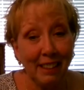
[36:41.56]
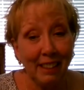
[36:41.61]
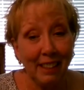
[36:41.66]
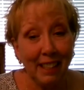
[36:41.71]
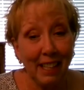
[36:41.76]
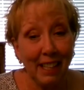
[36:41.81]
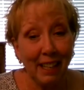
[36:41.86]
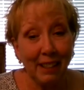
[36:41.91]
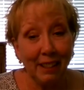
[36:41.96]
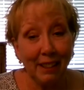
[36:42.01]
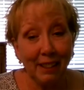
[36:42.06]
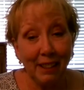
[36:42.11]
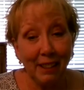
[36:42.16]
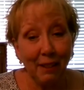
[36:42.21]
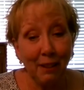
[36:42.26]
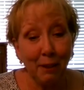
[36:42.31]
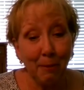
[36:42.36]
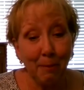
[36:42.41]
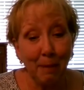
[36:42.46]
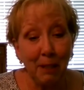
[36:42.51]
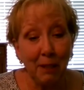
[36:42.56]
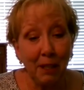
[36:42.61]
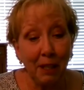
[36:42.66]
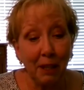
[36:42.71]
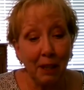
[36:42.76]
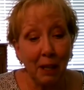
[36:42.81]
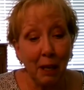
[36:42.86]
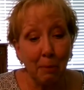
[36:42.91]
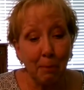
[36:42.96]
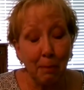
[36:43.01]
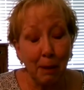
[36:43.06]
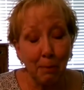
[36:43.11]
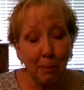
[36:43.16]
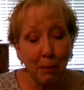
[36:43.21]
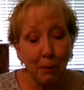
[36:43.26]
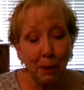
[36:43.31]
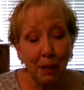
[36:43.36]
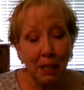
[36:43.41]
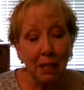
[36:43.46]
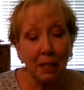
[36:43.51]
Yeah, they're amazing. That
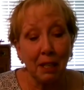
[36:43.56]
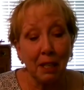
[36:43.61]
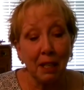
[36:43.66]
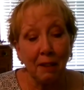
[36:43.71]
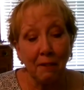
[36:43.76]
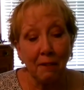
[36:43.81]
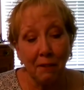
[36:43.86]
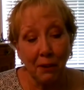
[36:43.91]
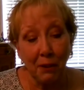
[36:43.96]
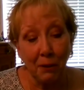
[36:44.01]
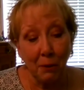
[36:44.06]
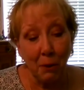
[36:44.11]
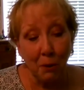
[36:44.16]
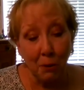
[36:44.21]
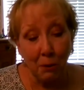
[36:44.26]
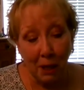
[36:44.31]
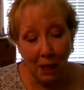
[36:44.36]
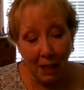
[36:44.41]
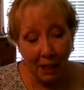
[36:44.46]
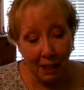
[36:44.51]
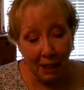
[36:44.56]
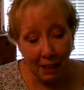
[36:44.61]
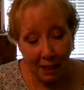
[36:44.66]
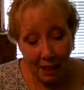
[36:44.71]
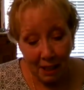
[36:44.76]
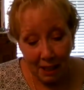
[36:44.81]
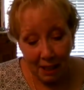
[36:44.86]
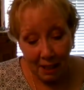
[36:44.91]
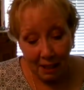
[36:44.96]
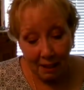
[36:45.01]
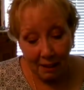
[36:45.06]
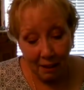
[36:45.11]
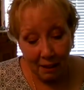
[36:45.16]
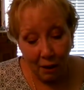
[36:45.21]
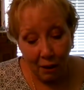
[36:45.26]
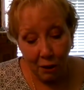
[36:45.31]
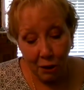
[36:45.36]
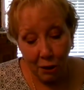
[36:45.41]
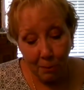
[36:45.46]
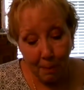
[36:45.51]
people need, if you own a
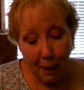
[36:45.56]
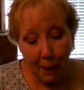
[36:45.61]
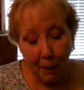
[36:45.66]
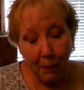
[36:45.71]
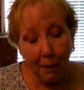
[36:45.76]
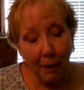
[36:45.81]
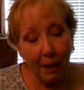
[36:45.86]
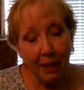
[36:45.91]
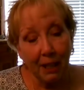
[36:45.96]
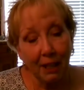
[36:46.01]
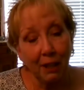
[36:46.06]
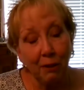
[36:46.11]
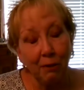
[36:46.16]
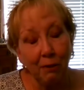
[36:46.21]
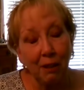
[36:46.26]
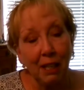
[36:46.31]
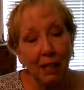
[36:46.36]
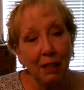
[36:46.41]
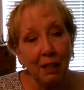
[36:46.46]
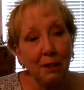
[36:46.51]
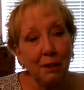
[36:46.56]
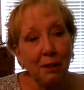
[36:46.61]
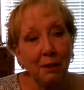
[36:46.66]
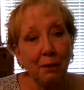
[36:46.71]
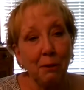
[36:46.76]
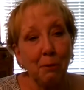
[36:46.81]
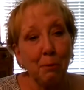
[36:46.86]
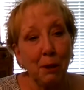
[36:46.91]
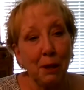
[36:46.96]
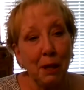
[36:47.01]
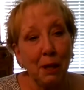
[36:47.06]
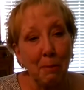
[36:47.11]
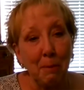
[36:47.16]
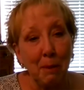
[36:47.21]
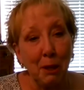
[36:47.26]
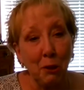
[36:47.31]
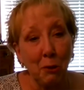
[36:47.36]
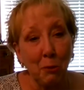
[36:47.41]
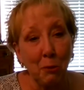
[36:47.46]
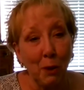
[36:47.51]
large parrot, you need to put them
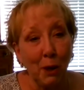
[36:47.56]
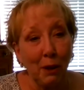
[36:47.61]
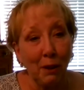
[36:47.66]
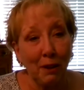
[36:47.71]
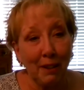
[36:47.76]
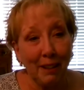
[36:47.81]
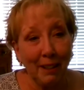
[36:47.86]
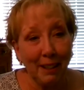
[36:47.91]
in your will,